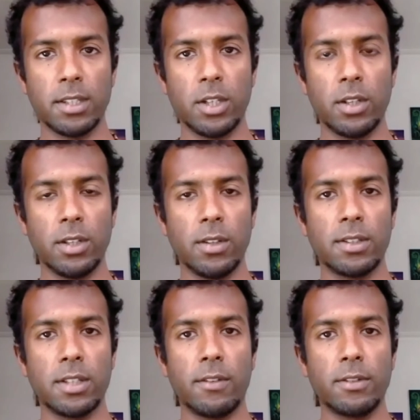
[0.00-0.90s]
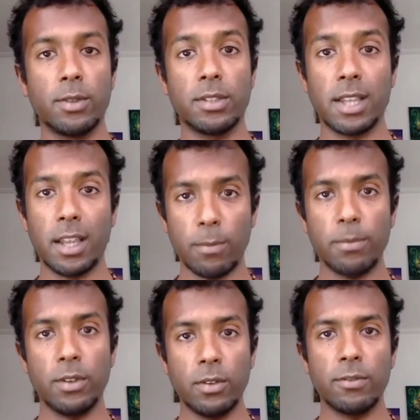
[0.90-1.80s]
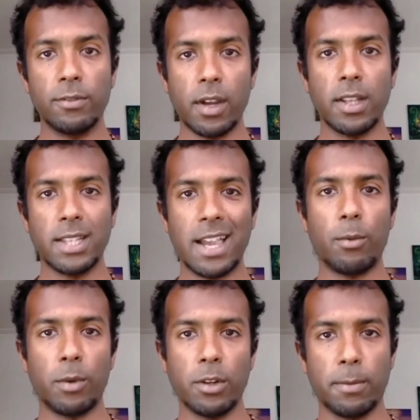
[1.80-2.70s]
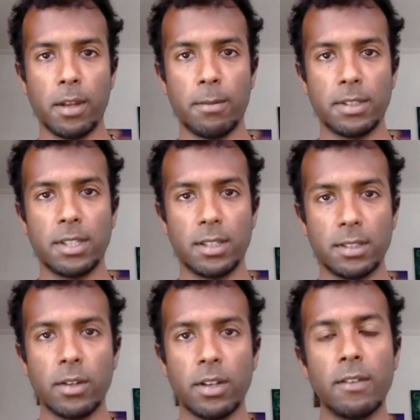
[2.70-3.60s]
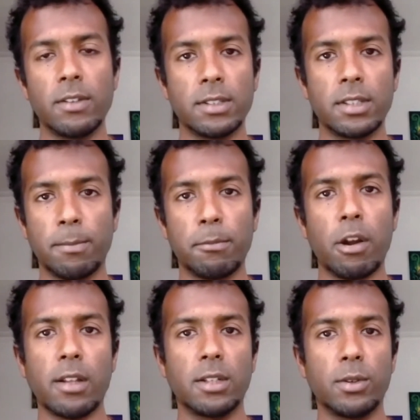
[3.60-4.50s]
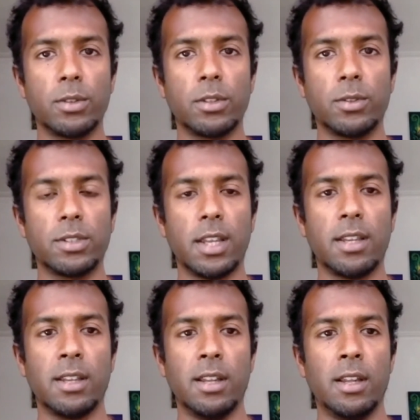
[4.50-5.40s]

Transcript: can do this afterwards to help you find out what your purpose is. So I'm going to give you some practical tools here.